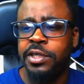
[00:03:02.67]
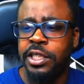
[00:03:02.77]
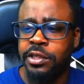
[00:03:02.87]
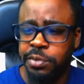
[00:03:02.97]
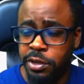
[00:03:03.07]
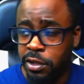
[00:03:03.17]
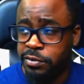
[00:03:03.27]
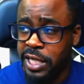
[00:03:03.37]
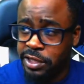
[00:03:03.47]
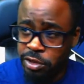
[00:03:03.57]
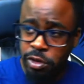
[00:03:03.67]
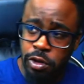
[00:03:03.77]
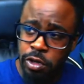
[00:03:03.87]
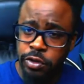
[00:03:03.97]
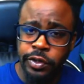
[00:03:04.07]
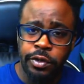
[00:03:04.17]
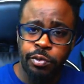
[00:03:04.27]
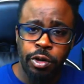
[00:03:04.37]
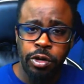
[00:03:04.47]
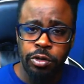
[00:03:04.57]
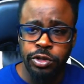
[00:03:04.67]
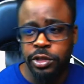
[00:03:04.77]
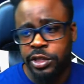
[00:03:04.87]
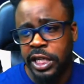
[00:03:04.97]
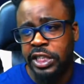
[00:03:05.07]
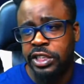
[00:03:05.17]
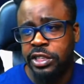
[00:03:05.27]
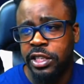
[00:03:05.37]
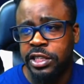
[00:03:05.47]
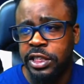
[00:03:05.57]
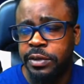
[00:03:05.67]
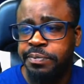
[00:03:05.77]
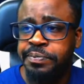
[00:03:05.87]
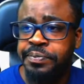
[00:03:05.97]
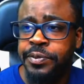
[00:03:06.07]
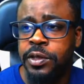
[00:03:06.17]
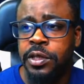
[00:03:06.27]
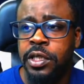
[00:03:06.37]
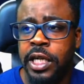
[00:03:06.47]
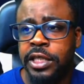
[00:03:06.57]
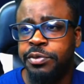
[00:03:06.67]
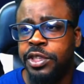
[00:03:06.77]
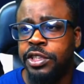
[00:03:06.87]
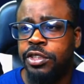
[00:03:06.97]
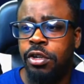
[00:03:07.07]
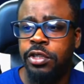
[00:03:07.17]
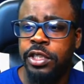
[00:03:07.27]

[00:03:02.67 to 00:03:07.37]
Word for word: section below if that's all the worlds or stages listed as we just saw on that